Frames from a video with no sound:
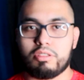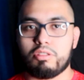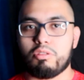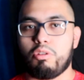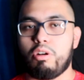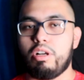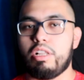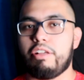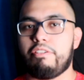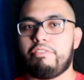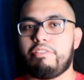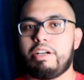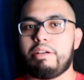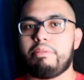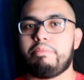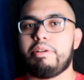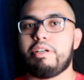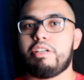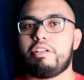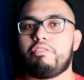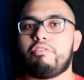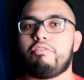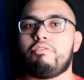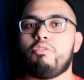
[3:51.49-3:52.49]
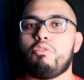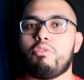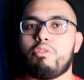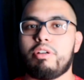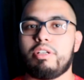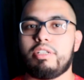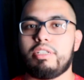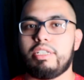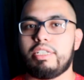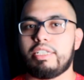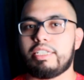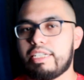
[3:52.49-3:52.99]
qualify better
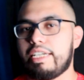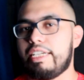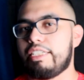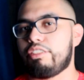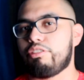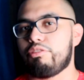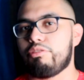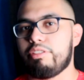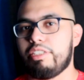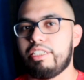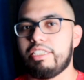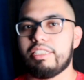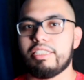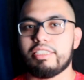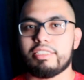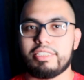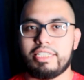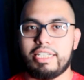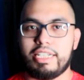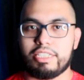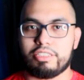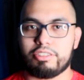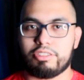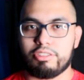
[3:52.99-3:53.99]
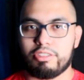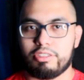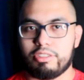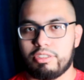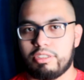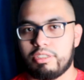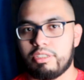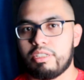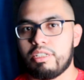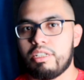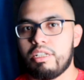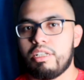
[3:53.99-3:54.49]
for it in case you need this
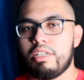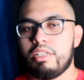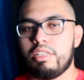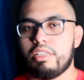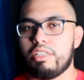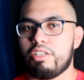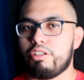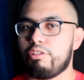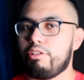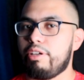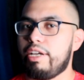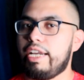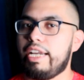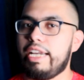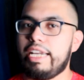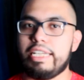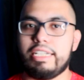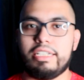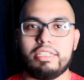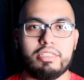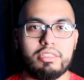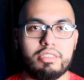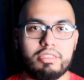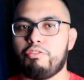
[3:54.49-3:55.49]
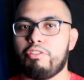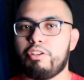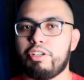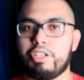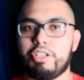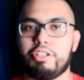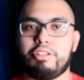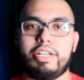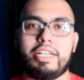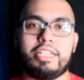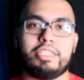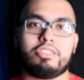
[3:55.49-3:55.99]
extra little aid to
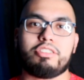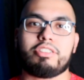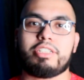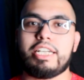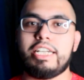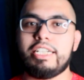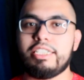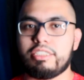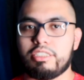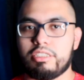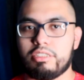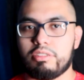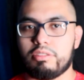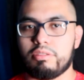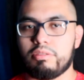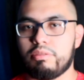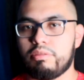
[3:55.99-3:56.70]
further your education.